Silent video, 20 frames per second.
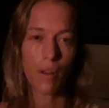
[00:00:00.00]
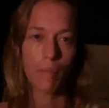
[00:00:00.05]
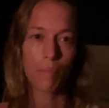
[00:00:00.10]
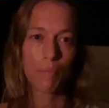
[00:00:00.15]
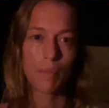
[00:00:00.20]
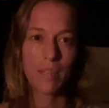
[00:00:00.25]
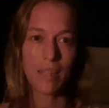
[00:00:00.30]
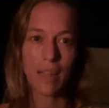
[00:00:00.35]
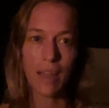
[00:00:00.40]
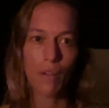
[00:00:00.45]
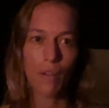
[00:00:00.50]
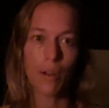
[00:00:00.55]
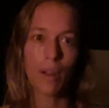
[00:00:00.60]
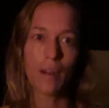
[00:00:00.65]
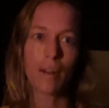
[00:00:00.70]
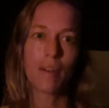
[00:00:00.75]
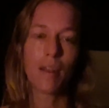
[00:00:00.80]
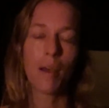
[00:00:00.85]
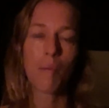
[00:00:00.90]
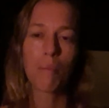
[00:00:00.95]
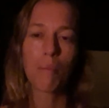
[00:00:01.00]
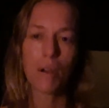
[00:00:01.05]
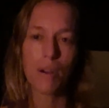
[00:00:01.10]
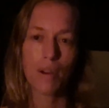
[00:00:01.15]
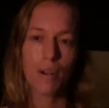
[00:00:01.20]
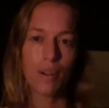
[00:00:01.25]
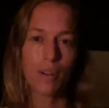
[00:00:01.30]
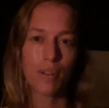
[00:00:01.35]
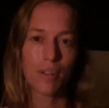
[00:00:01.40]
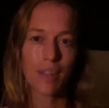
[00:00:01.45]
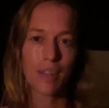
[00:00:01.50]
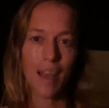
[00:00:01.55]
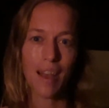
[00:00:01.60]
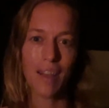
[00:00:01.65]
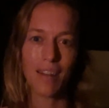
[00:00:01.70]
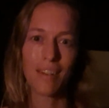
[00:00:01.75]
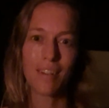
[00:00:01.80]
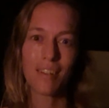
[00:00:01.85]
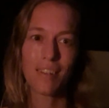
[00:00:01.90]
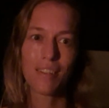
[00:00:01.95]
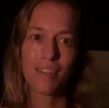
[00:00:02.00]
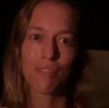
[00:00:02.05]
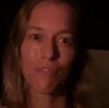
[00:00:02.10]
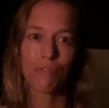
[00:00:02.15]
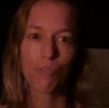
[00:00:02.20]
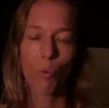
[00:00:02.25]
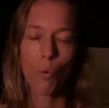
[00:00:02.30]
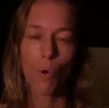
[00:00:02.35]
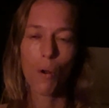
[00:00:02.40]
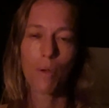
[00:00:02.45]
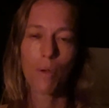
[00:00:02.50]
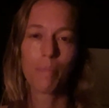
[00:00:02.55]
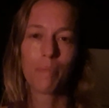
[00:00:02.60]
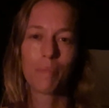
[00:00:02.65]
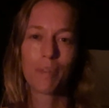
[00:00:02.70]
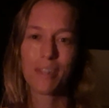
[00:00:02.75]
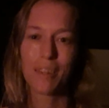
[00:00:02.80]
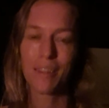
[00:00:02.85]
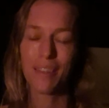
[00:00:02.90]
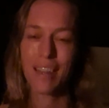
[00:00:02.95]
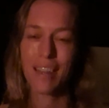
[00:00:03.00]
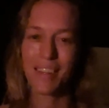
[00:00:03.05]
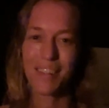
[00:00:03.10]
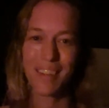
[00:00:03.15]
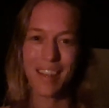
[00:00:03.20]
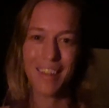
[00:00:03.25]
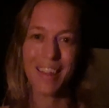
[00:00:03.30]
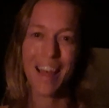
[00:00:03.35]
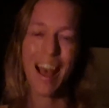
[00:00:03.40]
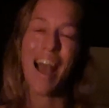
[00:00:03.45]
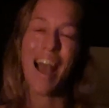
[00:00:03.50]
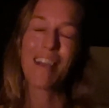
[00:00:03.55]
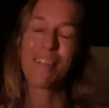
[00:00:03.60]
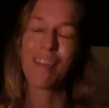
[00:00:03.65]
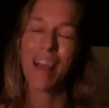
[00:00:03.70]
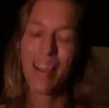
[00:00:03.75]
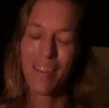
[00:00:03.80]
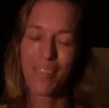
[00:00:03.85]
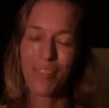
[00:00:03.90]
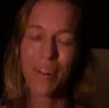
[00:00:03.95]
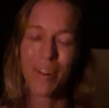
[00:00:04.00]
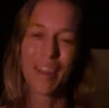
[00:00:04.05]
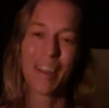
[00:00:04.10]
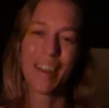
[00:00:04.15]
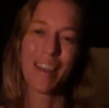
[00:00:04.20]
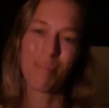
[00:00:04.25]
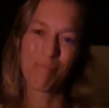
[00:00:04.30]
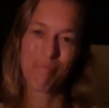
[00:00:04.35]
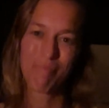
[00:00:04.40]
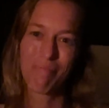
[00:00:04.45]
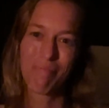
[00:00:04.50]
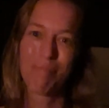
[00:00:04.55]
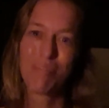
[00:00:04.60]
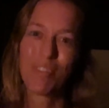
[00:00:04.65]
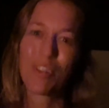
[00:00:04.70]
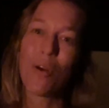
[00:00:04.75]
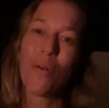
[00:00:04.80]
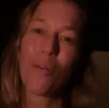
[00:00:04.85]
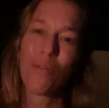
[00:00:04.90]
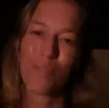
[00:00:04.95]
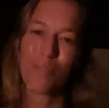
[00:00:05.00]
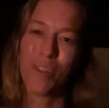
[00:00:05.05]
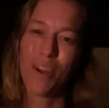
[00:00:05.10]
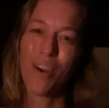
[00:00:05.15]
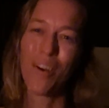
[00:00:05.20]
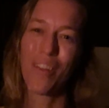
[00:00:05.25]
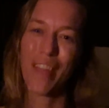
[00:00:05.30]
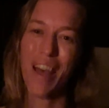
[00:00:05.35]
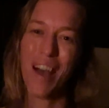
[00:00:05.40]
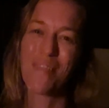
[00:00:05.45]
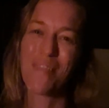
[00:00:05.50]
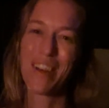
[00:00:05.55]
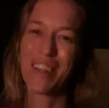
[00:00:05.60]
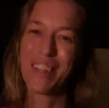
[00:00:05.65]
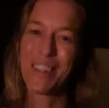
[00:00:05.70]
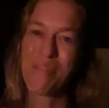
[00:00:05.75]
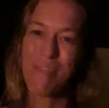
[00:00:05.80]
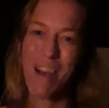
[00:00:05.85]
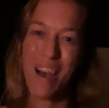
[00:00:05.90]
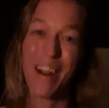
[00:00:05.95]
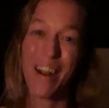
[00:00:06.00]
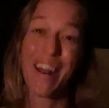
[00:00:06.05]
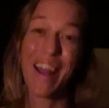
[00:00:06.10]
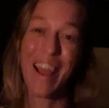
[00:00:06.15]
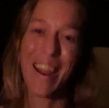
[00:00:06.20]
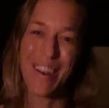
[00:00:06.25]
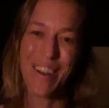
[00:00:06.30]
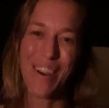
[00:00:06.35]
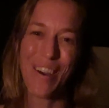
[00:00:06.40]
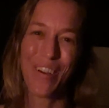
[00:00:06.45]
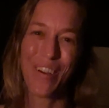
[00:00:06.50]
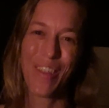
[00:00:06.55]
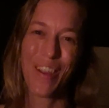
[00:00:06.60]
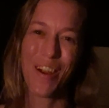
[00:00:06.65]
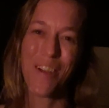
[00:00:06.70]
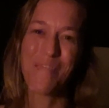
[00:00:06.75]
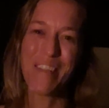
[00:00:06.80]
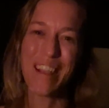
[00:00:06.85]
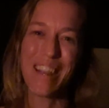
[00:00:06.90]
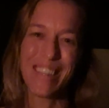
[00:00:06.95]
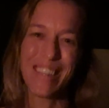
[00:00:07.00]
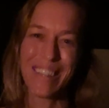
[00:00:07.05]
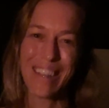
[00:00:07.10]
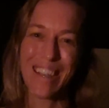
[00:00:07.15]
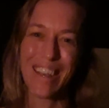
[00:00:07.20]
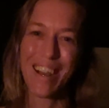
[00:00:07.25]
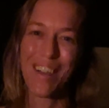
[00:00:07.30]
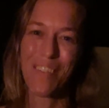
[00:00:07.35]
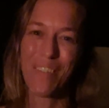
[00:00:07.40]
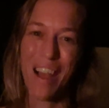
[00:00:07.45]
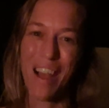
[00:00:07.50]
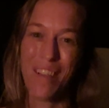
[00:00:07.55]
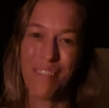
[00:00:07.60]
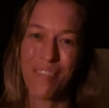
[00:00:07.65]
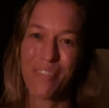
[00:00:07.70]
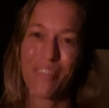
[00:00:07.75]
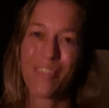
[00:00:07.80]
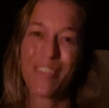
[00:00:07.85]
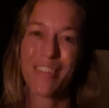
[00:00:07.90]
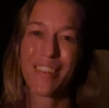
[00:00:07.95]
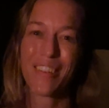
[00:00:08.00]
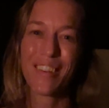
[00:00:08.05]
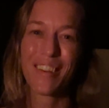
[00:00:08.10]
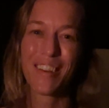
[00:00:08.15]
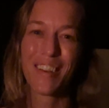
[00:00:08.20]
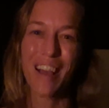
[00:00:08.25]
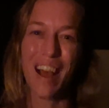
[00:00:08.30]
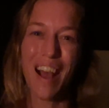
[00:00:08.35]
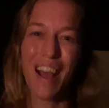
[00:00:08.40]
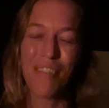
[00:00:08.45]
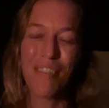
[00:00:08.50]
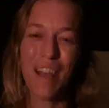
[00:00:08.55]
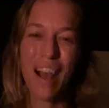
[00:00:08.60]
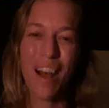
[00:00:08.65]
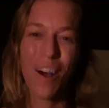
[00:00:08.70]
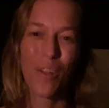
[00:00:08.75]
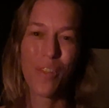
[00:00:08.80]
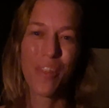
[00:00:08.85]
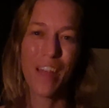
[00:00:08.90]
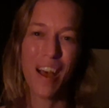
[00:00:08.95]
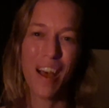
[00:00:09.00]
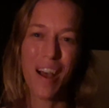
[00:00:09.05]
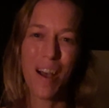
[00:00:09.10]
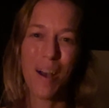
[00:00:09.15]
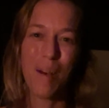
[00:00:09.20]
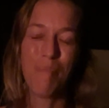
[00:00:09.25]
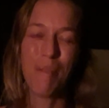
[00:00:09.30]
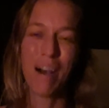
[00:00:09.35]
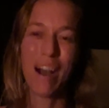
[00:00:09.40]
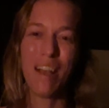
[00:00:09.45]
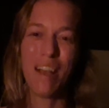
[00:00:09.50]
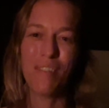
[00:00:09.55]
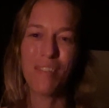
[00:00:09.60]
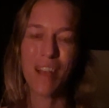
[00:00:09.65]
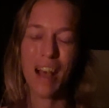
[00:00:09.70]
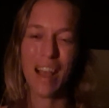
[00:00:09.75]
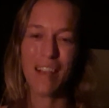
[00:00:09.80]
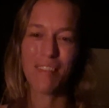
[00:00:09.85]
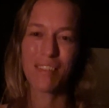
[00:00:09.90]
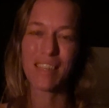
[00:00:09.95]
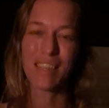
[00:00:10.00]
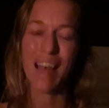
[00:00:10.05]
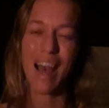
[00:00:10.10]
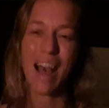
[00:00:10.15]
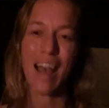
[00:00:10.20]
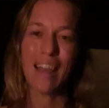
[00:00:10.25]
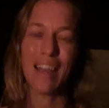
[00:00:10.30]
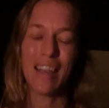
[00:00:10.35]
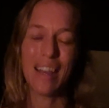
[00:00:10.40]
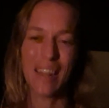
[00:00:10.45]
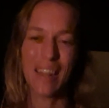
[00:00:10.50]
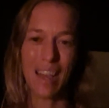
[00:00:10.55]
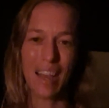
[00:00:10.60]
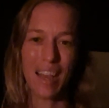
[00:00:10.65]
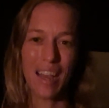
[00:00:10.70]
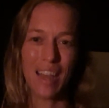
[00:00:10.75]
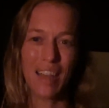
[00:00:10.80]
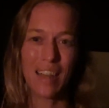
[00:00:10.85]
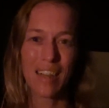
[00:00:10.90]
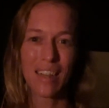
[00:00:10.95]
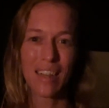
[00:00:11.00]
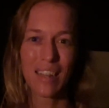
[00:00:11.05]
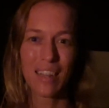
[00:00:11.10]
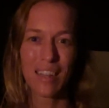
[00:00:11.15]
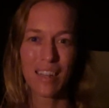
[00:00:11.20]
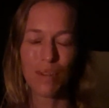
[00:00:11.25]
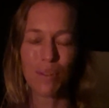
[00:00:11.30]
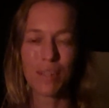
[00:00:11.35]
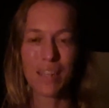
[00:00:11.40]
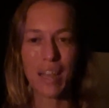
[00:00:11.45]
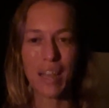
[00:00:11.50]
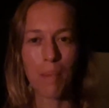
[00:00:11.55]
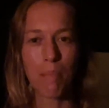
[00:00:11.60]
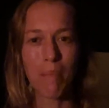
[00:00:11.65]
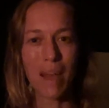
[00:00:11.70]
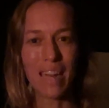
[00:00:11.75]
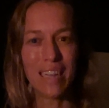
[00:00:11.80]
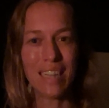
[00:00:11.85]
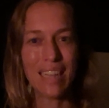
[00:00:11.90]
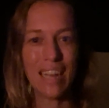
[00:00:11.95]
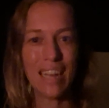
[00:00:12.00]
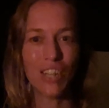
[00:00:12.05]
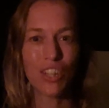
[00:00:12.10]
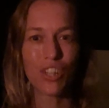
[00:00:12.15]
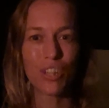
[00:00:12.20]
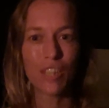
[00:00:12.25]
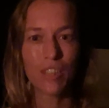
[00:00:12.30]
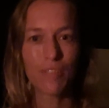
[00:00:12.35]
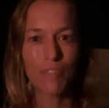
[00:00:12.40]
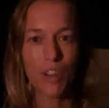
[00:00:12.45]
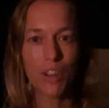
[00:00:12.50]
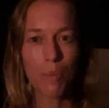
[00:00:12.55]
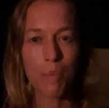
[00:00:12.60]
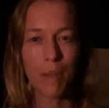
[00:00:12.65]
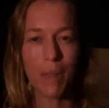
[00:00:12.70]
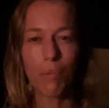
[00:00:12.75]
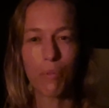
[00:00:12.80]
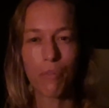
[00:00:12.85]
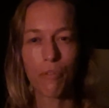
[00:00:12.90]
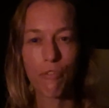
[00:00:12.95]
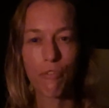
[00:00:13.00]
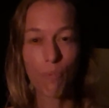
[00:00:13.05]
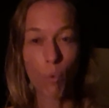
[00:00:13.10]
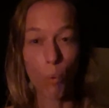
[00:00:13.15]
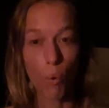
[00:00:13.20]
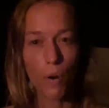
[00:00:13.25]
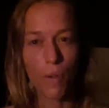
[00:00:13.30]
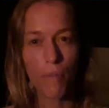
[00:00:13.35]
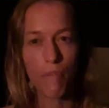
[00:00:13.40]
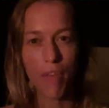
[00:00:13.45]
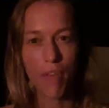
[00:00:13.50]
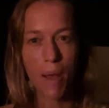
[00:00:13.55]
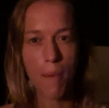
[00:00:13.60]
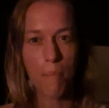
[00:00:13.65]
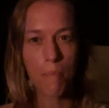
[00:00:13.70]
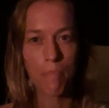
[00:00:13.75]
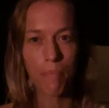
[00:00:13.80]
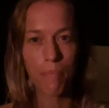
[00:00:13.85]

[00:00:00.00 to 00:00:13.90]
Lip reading: sacred numbers and forms and things like that. I really don't know that much about it. I know they're amazing. I've held them. I sat in it was like a meditation sphere made with 4 of them.